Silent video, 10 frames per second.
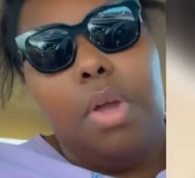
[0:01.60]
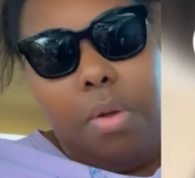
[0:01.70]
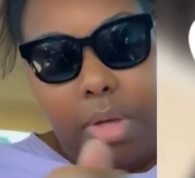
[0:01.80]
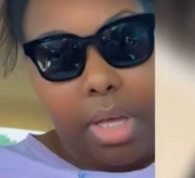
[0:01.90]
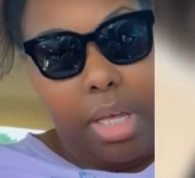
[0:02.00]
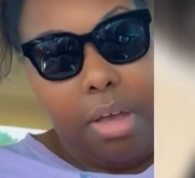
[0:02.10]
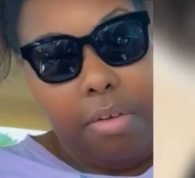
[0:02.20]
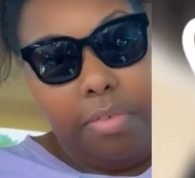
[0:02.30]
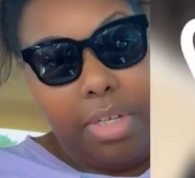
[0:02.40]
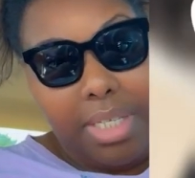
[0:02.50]
okay y'all
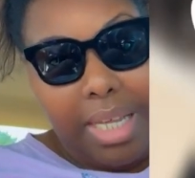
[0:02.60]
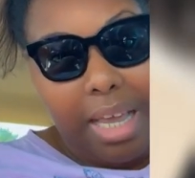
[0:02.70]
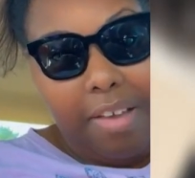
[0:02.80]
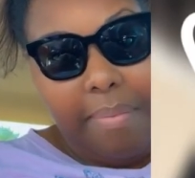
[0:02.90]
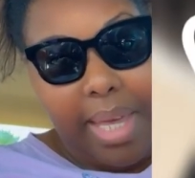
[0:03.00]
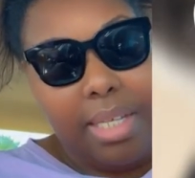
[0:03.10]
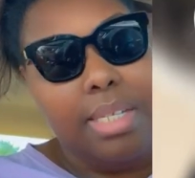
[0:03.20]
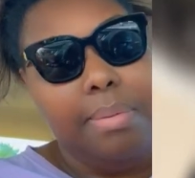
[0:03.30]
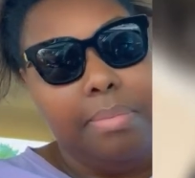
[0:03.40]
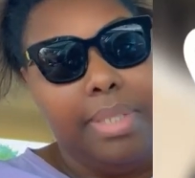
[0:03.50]
for the sake of making
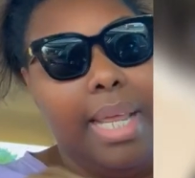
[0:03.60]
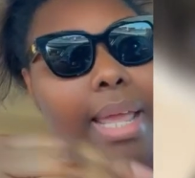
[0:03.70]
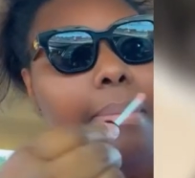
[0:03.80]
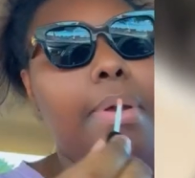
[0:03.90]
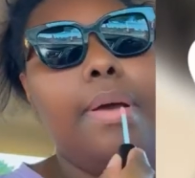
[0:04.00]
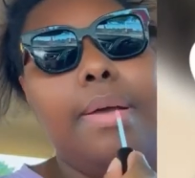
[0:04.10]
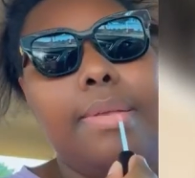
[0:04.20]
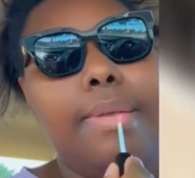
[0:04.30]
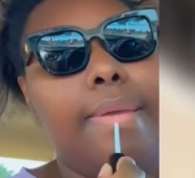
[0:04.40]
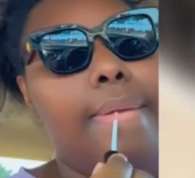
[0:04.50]
some damn
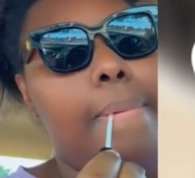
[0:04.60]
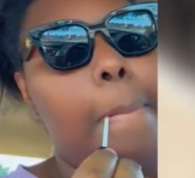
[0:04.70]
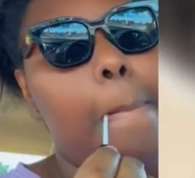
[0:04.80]
content